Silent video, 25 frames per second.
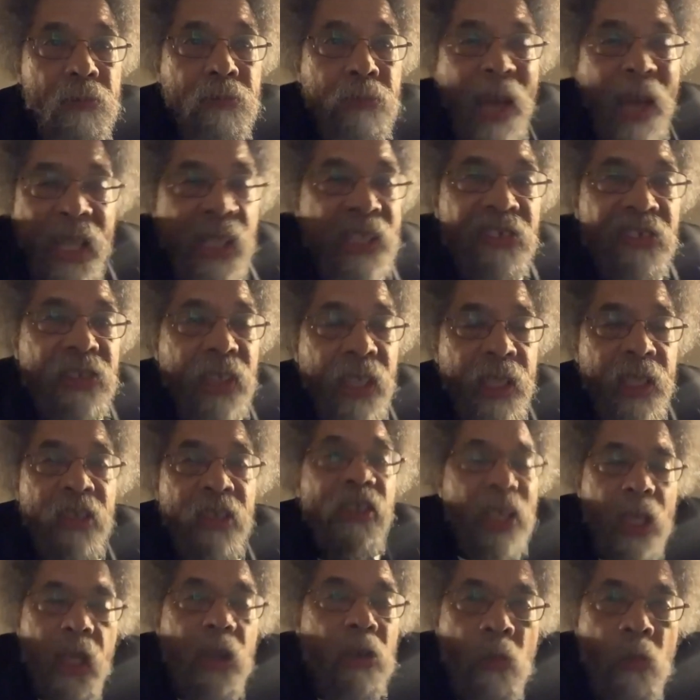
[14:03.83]

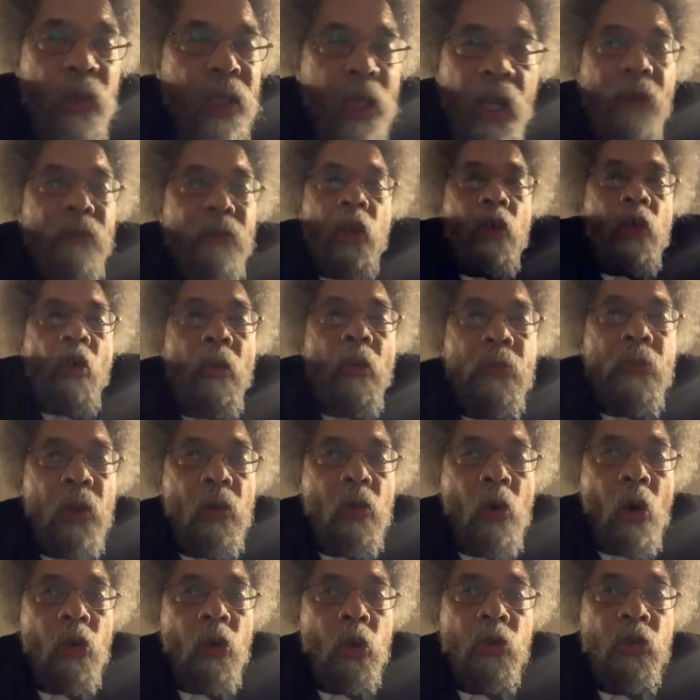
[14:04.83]
Palestinians, whatever group you
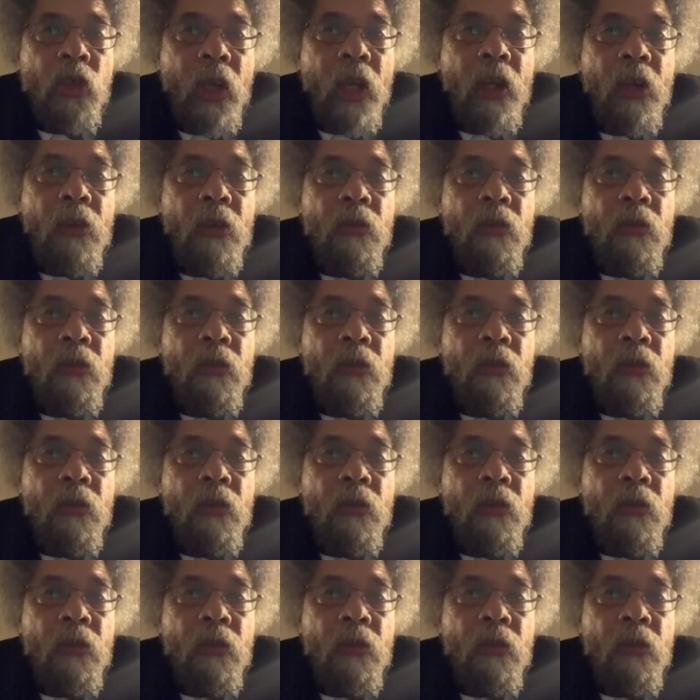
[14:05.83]
want